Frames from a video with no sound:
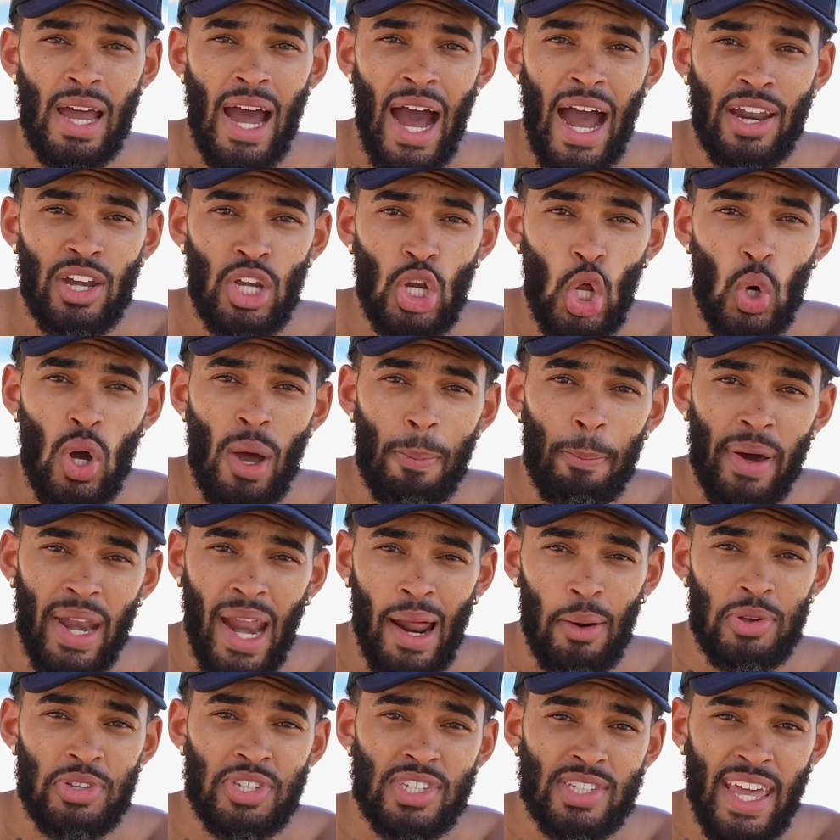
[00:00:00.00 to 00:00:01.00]
I knew it, but
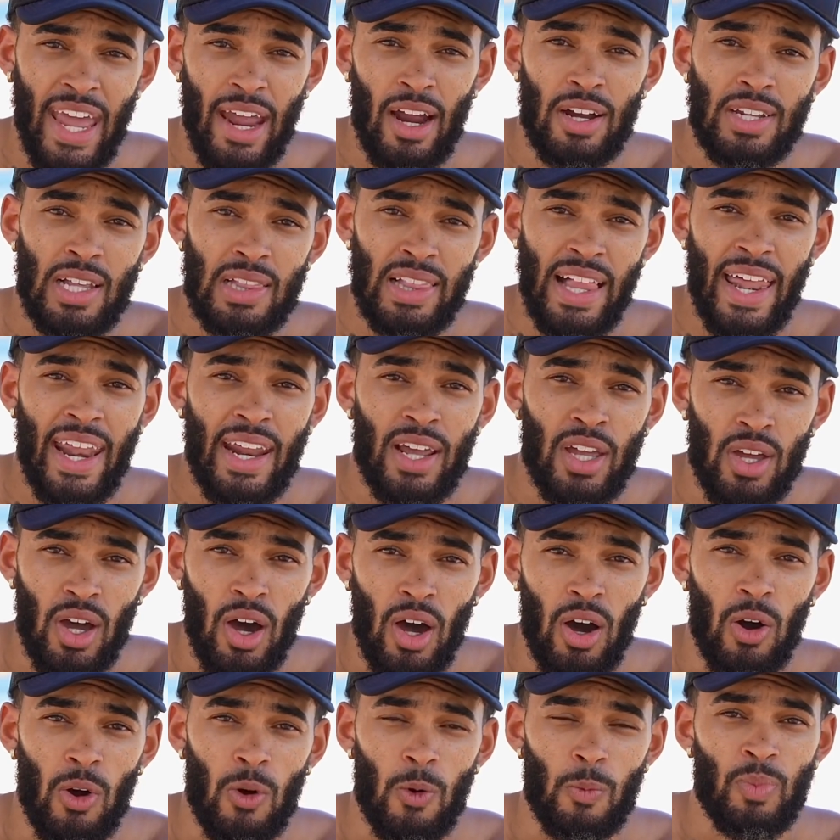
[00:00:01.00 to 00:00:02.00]
I was scared to let it
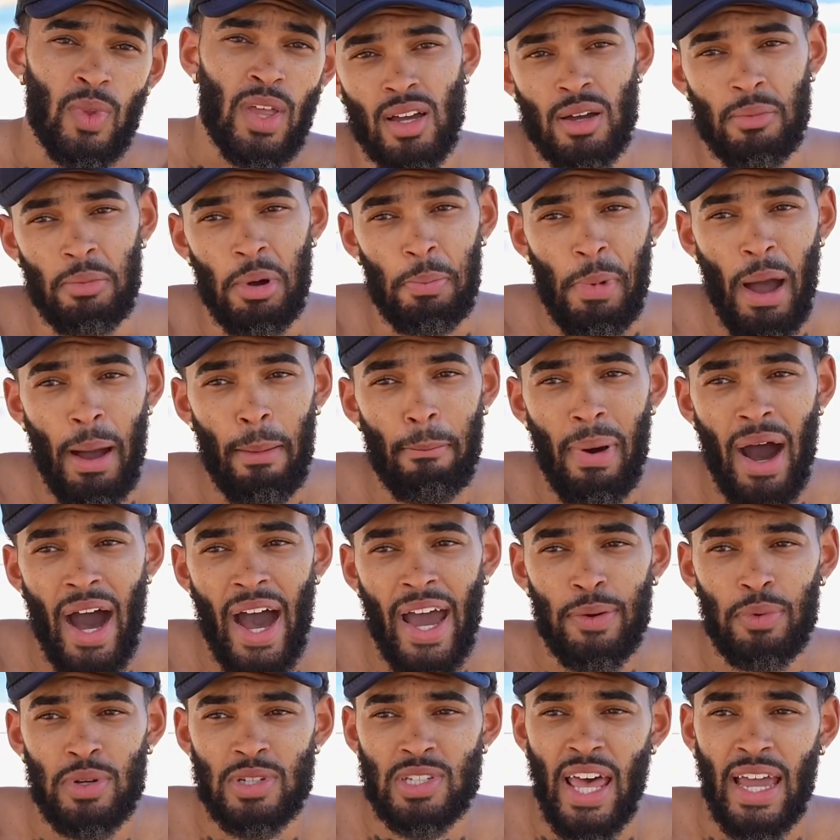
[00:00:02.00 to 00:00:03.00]
go. But my
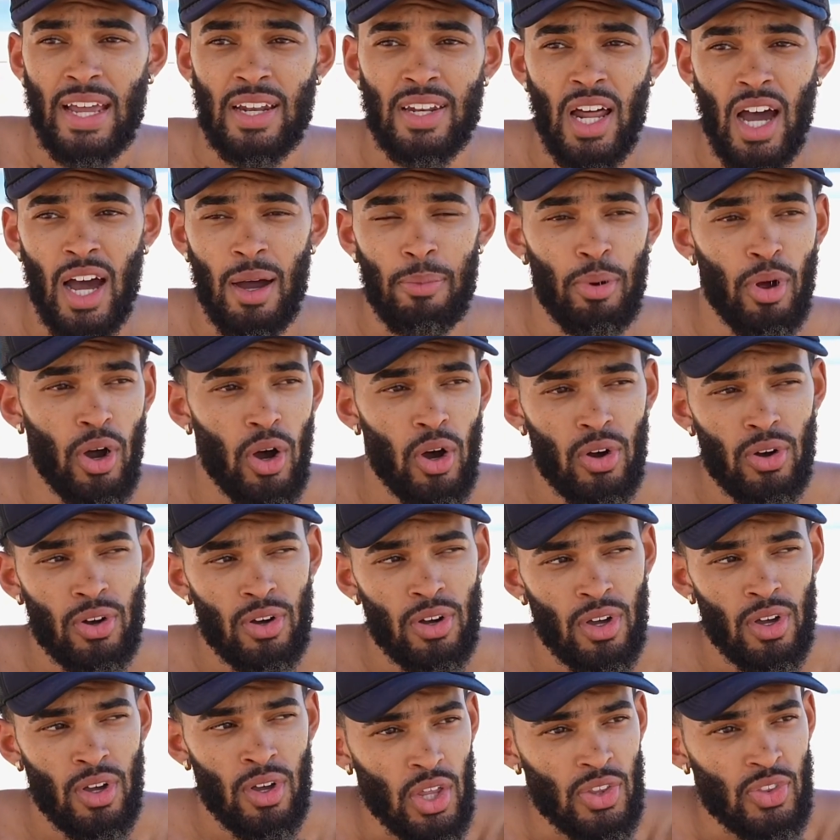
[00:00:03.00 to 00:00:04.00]
mind was like, nah, bro,
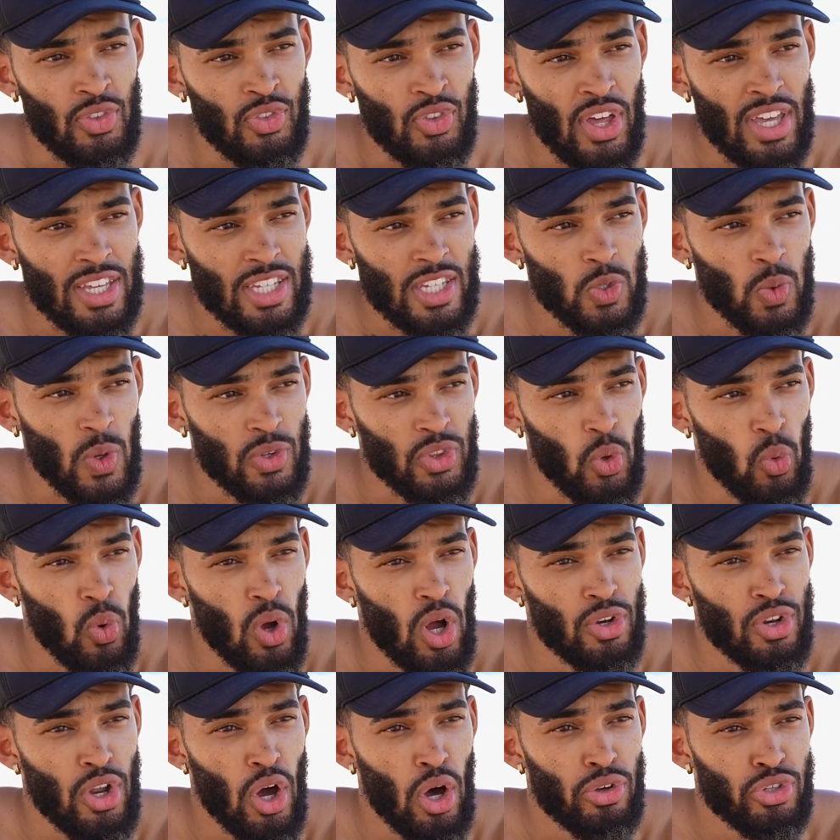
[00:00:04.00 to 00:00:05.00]
this is what the
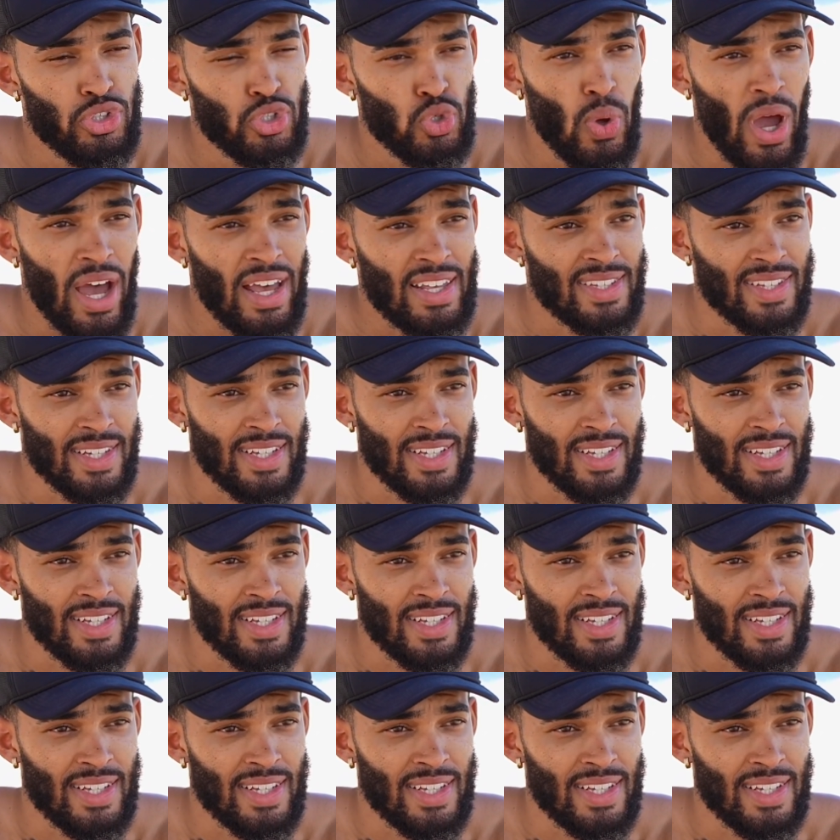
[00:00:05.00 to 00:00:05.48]
world knows you as